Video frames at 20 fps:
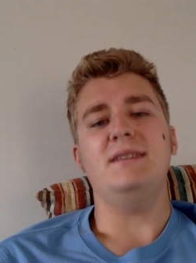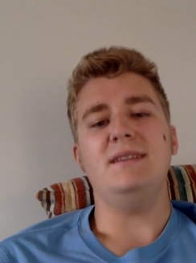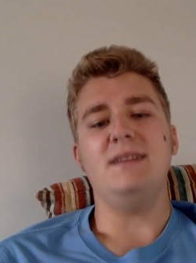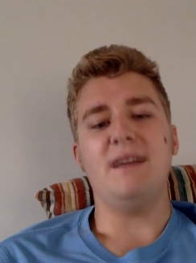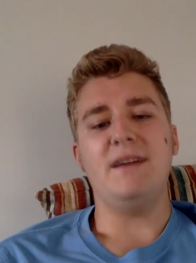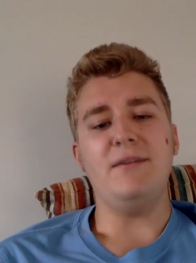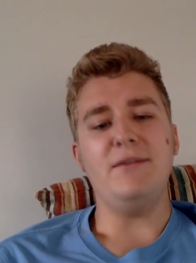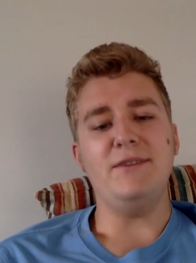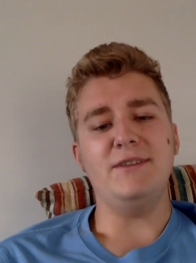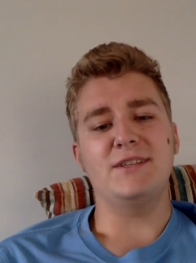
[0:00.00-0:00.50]

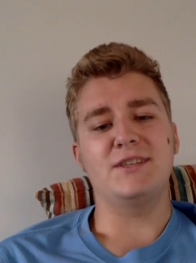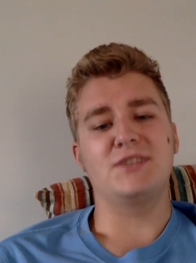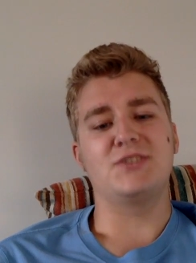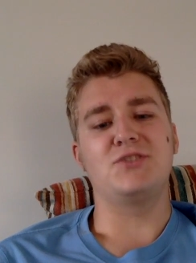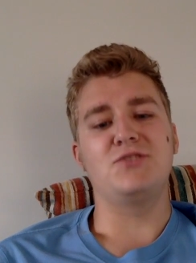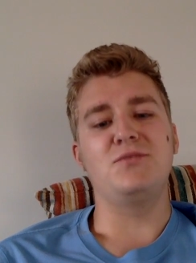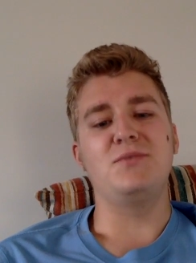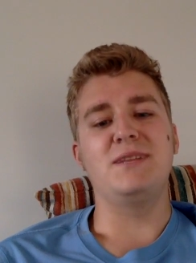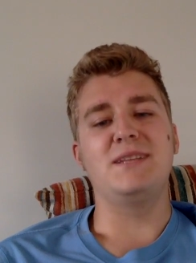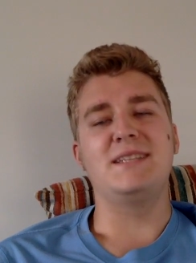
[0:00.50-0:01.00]
I always
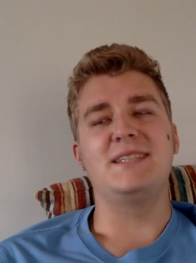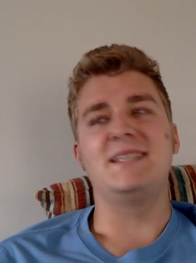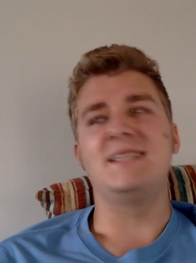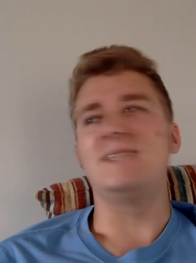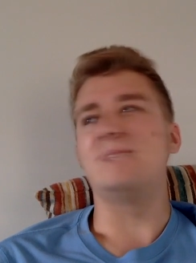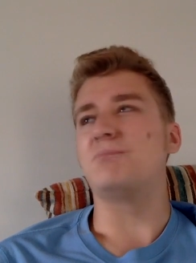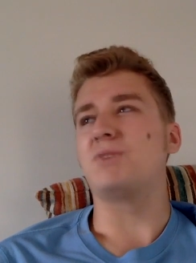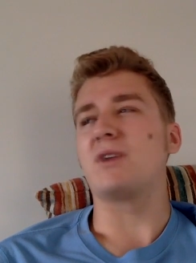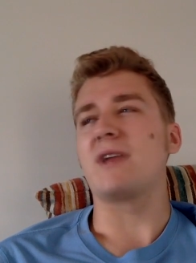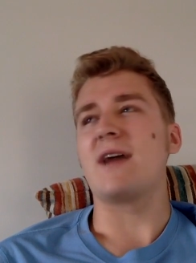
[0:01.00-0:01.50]
assumed it's
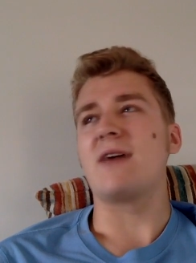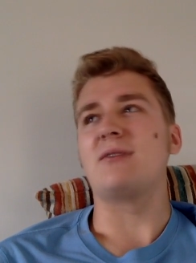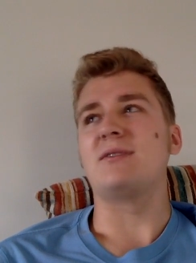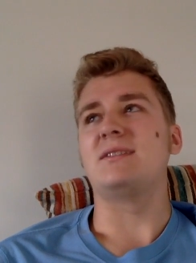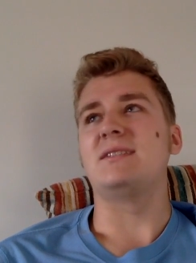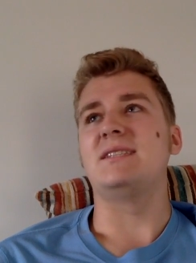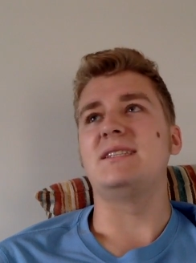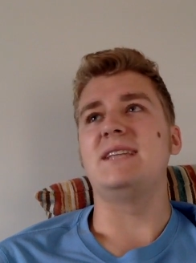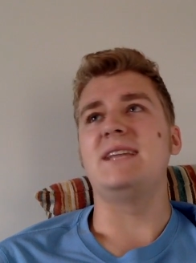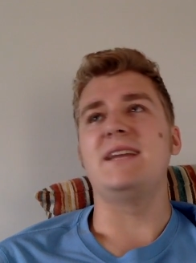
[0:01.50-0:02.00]

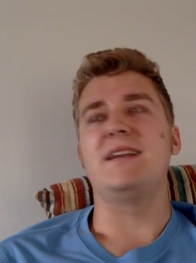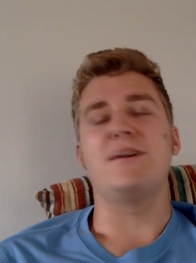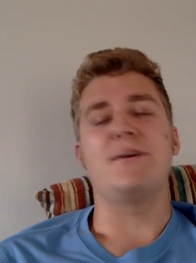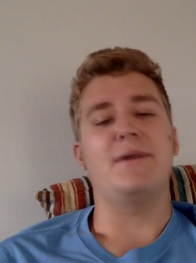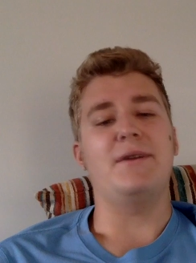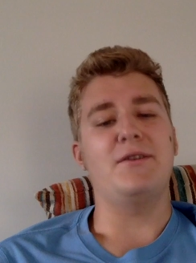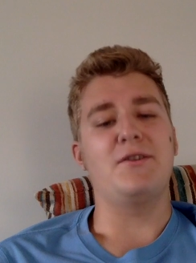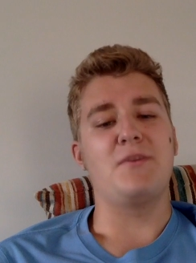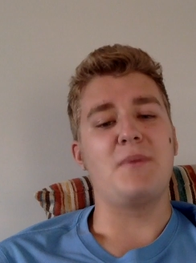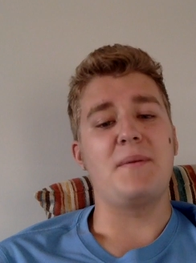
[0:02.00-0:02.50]
pronounced Dino.
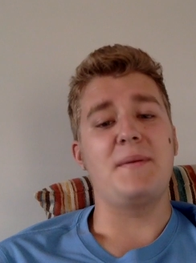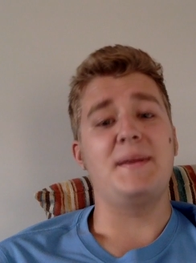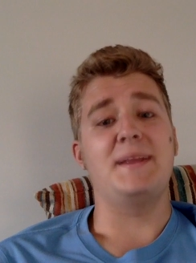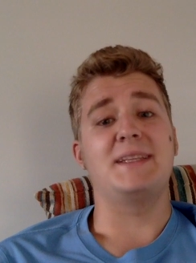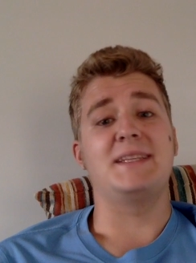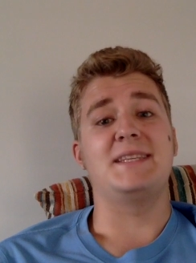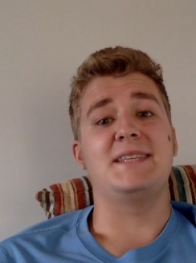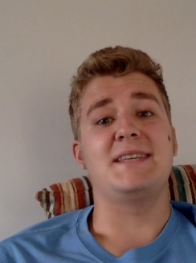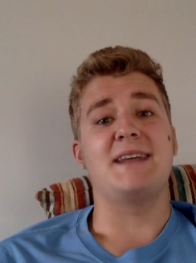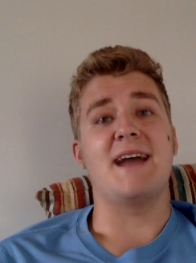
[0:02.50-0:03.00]
I don't know, maybe
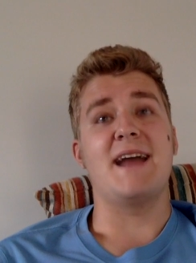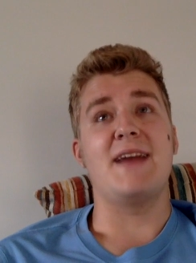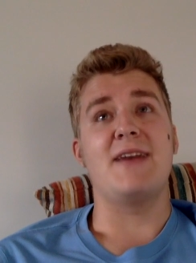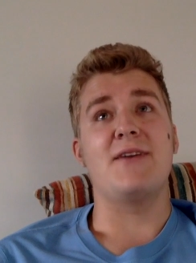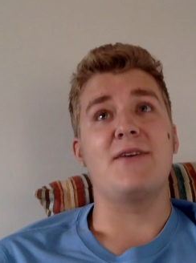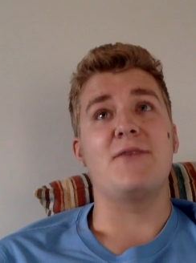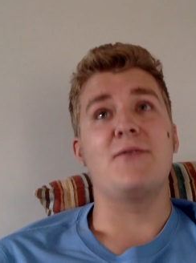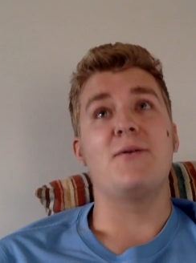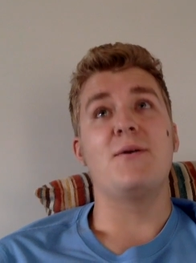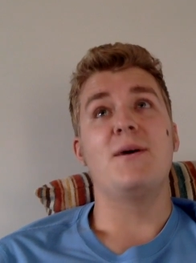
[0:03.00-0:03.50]
it's
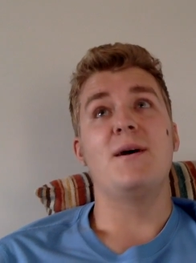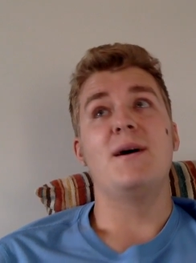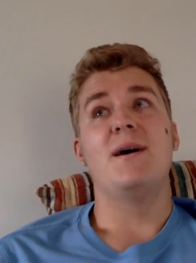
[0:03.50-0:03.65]
Dino.